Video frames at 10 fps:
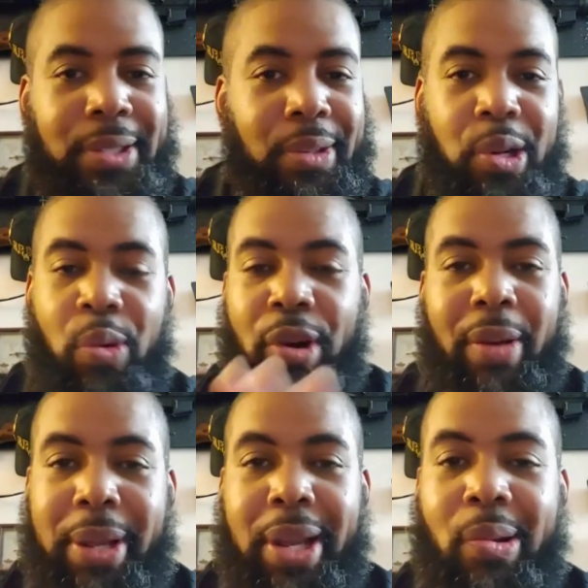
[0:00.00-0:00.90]
So you don't
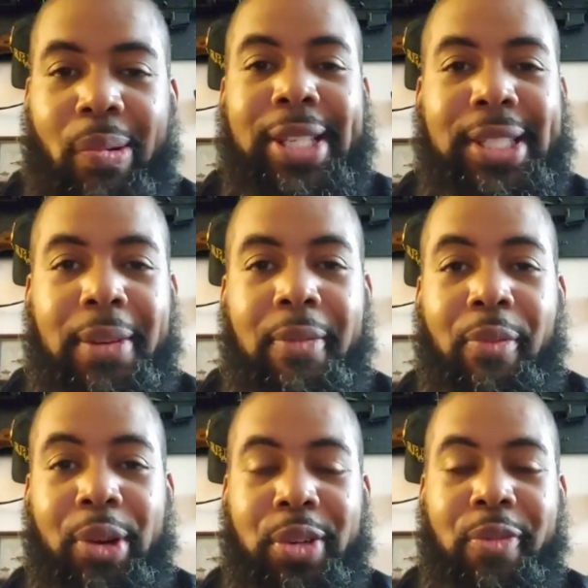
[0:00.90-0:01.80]
want to be
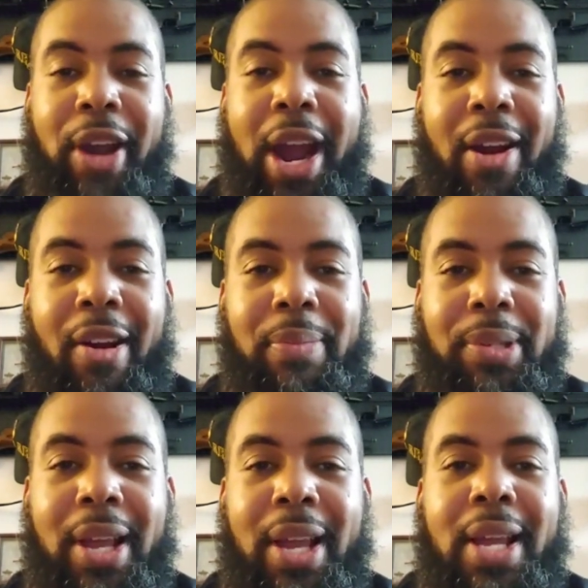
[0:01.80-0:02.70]
aggressive with your
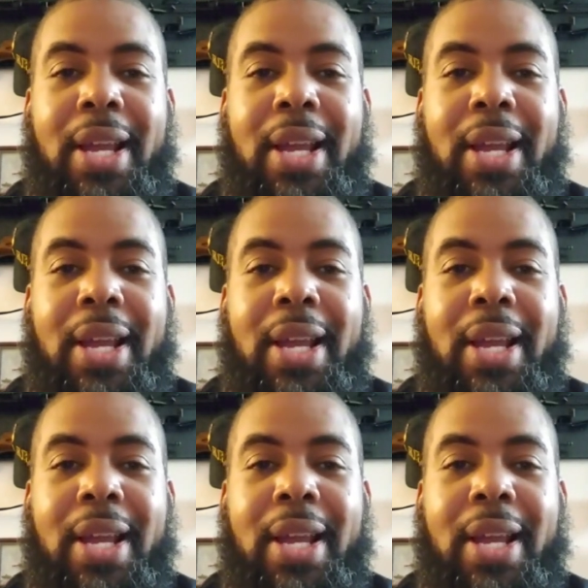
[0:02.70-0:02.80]
firearms.